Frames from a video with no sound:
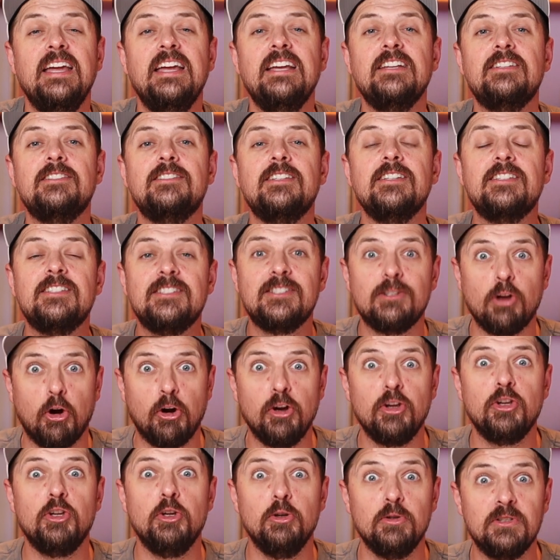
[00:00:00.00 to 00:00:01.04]
is to
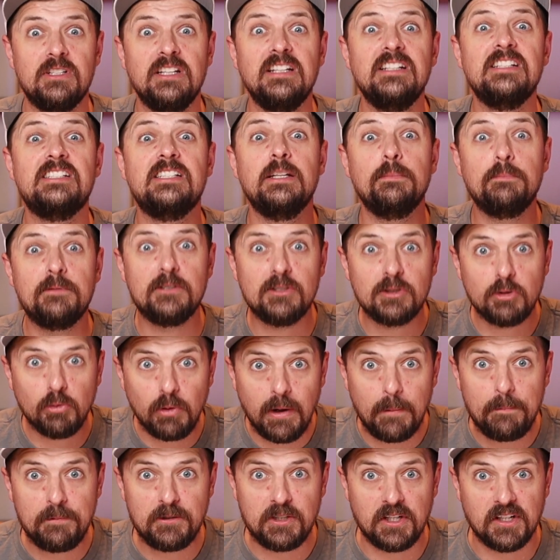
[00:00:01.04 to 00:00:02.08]
start using
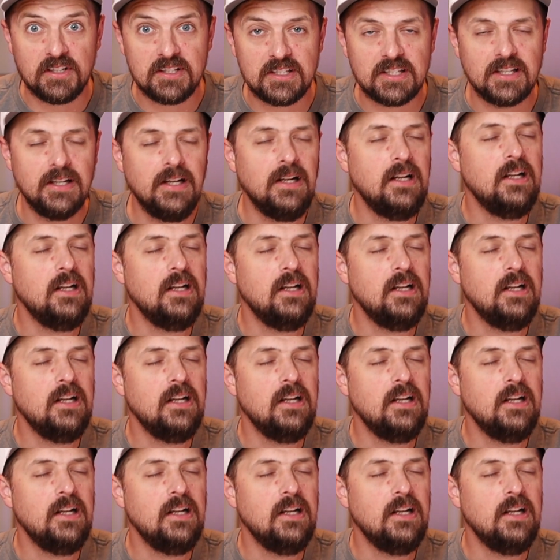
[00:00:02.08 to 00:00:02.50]
subscriptions.